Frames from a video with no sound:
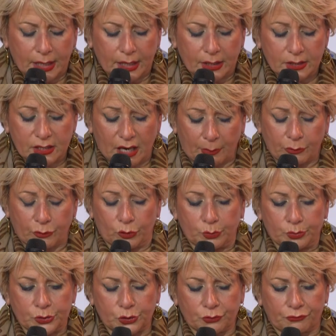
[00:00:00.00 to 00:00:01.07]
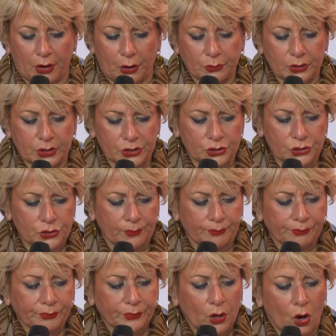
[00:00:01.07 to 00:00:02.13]
subgroups, to focus
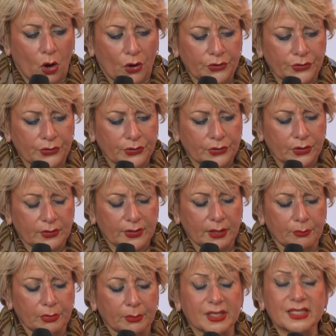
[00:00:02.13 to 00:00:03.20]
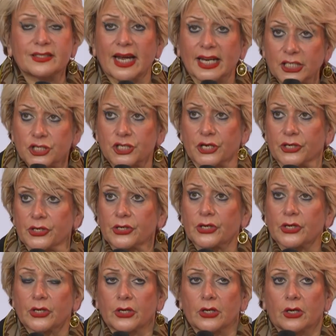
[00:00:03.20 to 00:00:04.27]
on the implementation
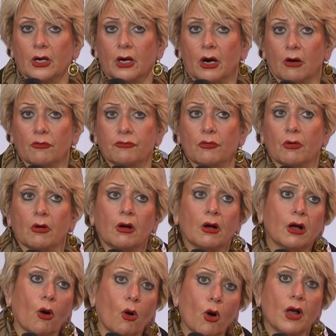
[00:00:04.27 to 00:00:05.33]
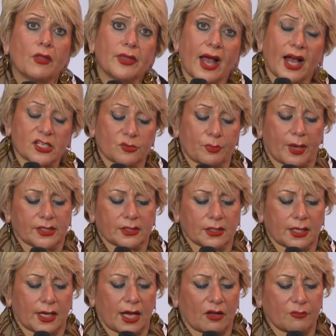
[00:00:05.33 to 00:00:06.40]
of all the aspects that
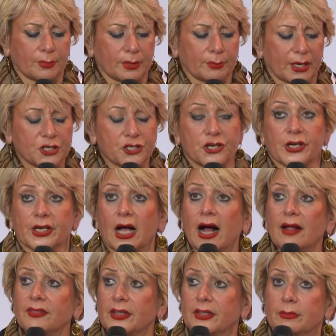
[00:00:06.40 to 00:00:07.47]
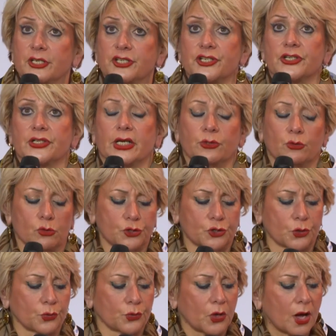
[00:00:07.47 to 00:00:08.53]
I have been mentioning under the mission and
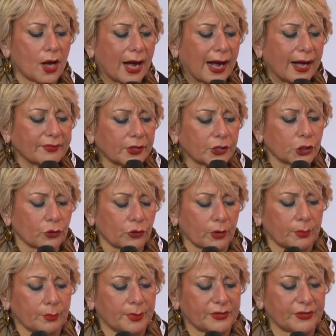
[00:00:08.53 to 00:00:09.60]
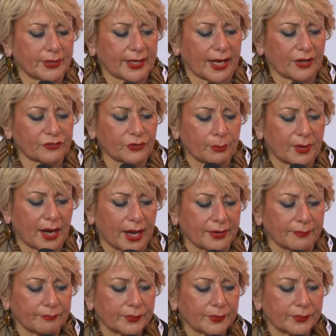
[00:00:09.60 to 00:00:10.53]
also under the Europe Beating Cancer Plan.